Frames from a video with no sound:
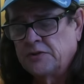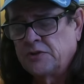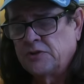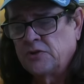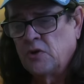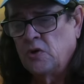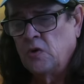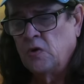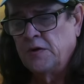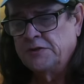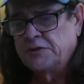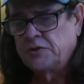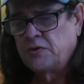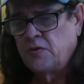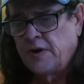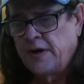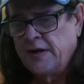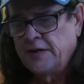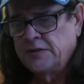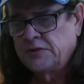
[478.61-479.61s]
so his
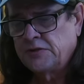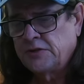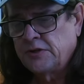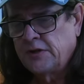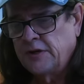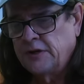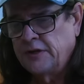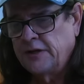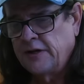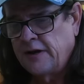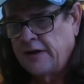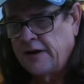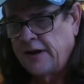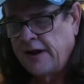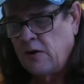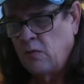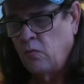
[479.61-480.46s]
grandson got a